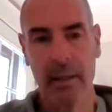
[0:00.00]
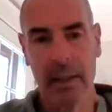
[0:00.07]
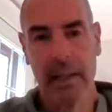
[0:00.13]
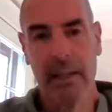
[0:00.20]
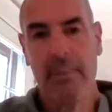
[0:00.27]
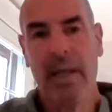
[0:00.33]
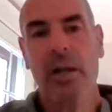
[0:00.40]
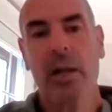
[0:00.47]

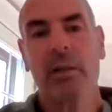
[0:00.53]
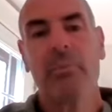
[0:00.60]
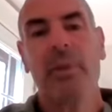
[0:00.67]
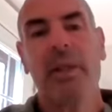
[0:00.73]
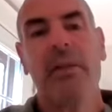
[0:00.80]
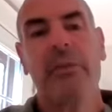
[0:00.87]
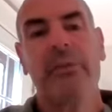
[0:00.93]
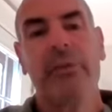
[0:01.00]
It may not
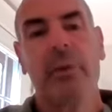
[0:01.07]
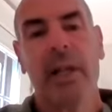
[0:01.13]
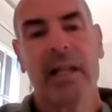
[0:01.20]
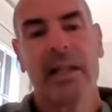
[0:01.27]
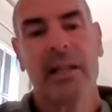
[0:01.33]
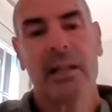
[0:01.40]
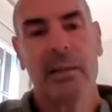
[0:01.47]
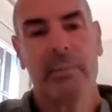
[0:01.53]
be the full
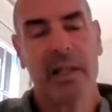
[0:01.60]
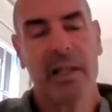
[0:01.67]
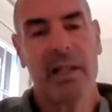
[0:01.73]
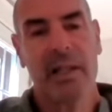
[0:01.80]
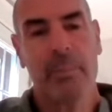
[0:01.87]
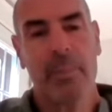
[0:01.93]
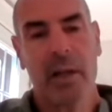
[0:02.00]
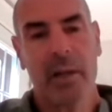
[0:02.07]
answer, but
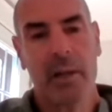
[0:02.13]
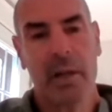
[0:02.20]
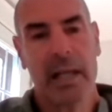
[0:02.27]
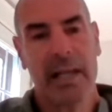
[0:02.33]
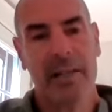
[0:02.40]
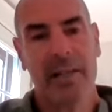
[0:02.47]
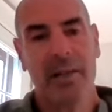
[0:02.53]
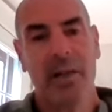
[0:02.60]
it's a partial
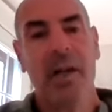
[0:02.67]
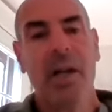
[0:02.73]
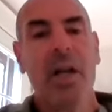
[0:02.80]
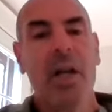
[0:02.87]
answer.